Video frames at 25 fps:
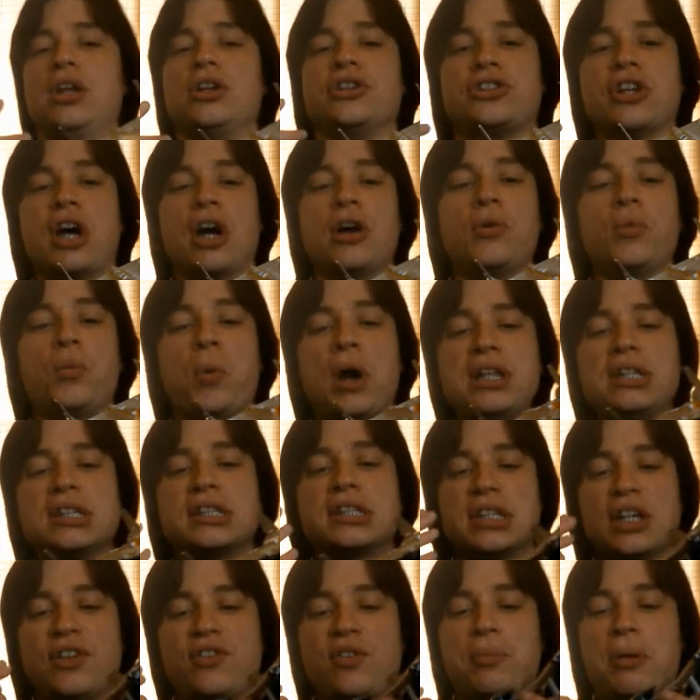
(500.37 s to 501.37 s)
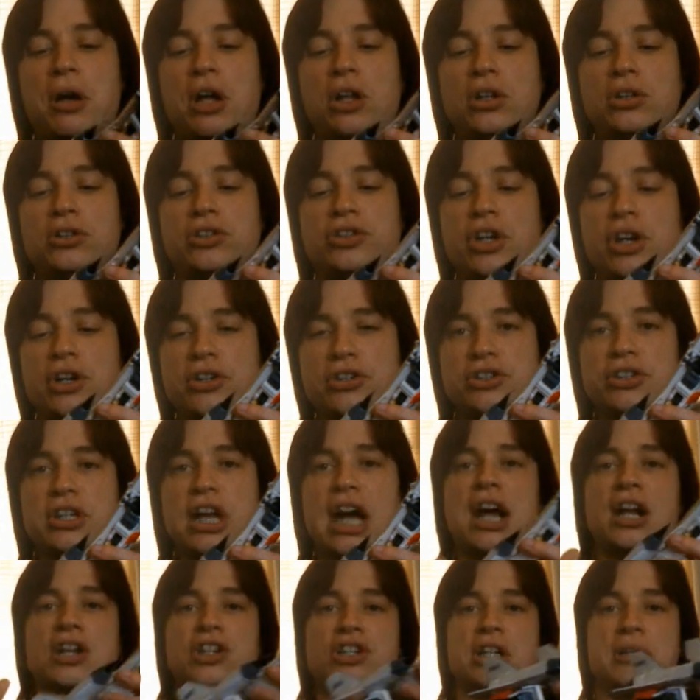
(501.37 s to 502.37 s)
so when Silverbolt does
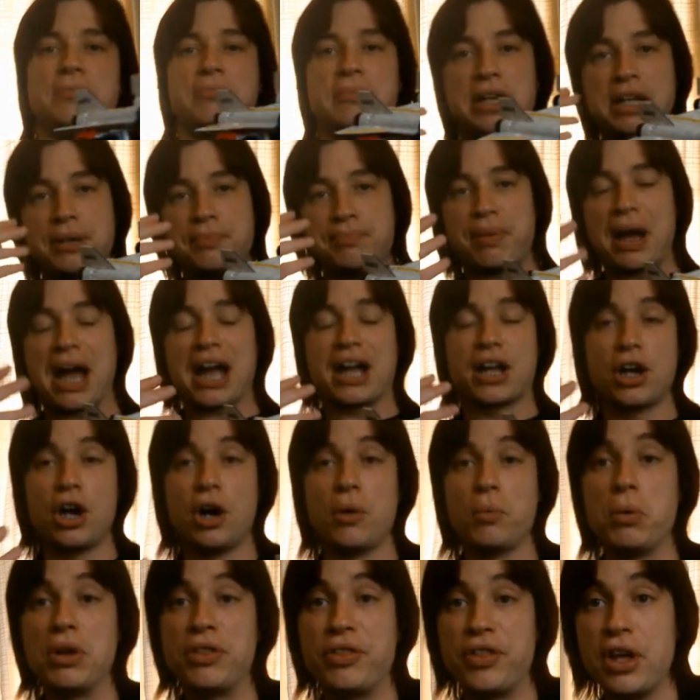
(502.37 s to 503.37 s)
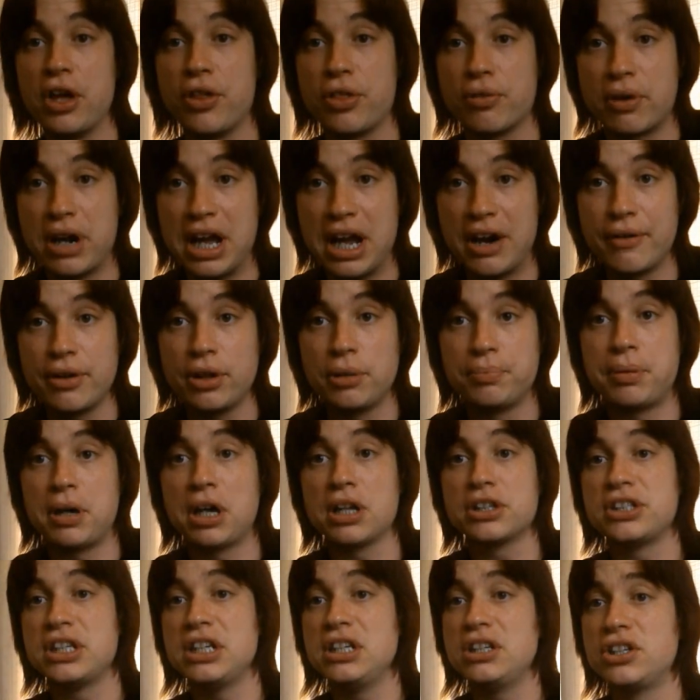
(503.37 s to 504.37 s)
actually meet back up with the other aerial
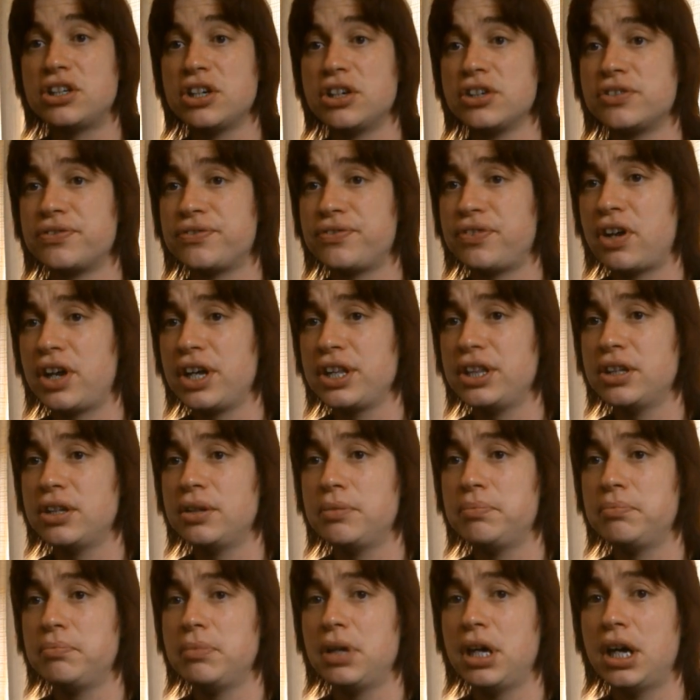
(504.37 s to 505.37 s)
bots, he does find them.